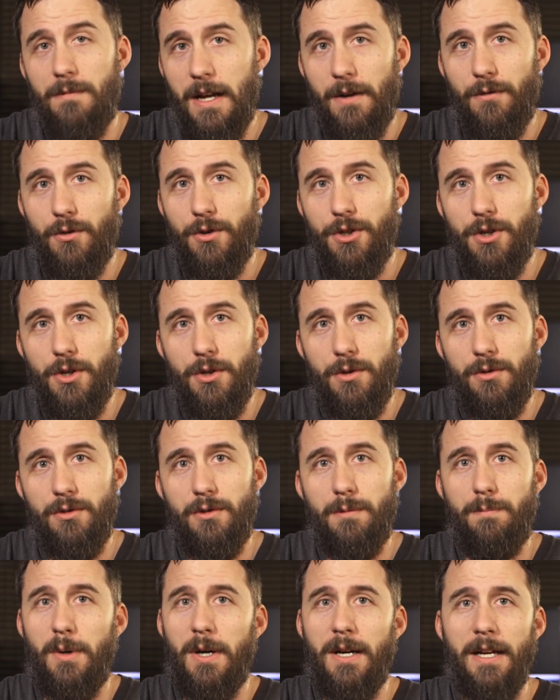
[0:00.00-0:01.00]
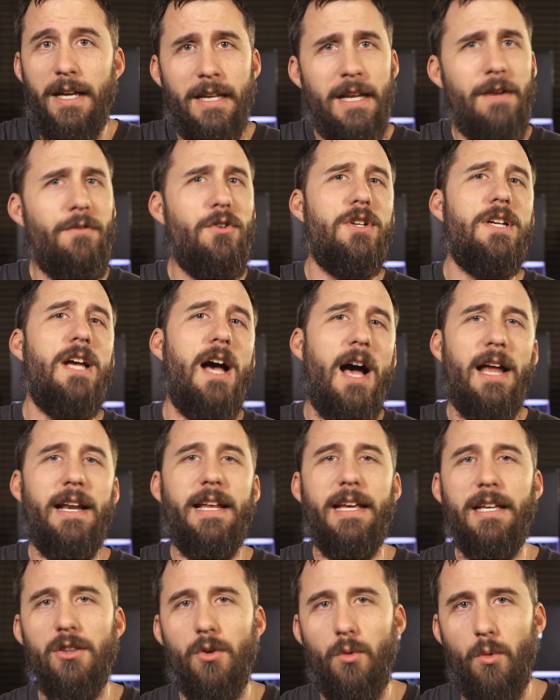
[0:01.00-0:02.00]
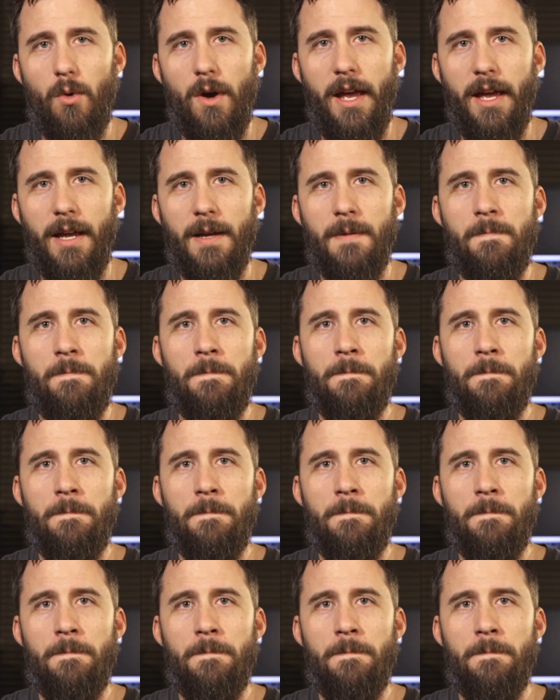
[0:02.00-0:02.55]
never use, but it never got in the way.